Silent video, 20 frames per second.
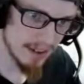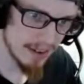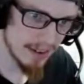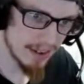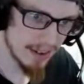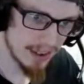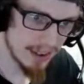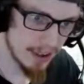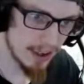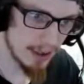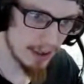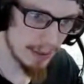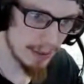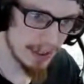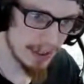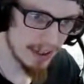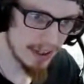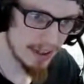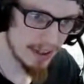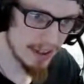You know what I mean?
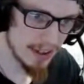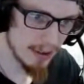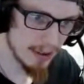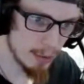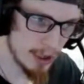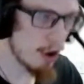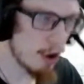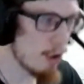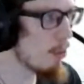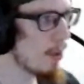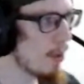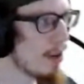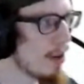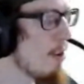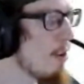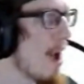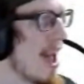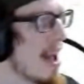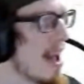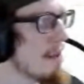We
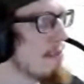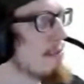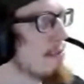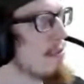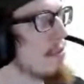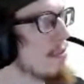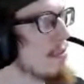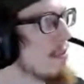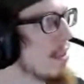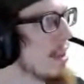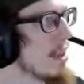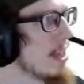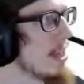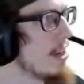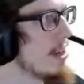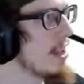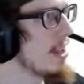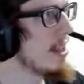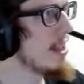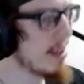don't have an
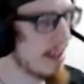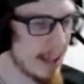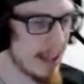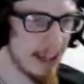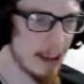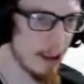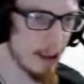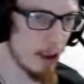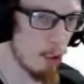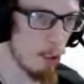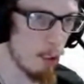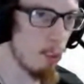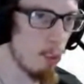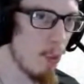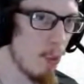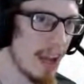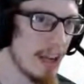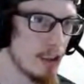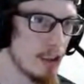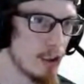old
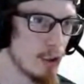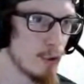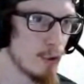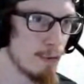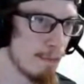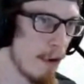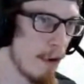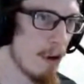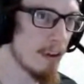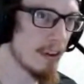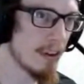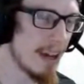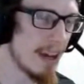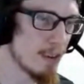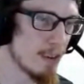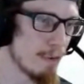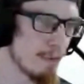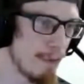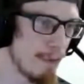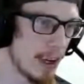white dude falling down
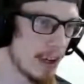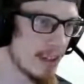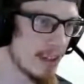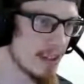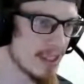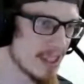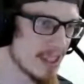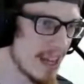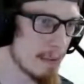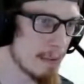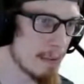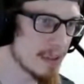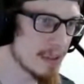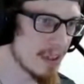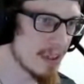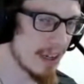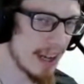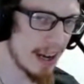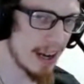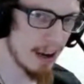the fucking steps,
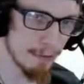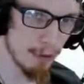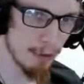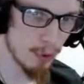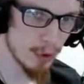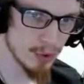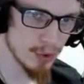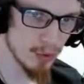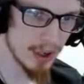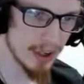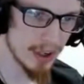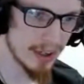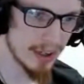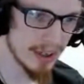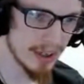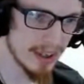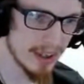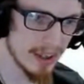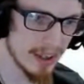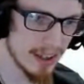Air Force One,
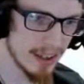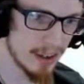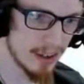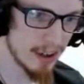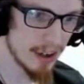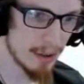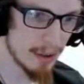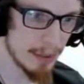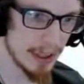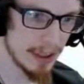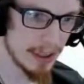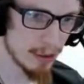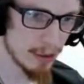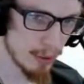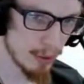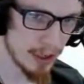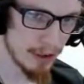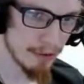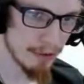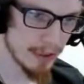you know what I mean?
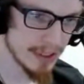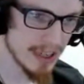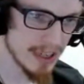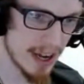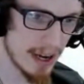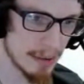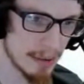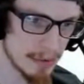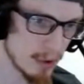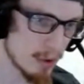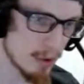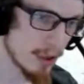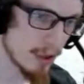3 different times going,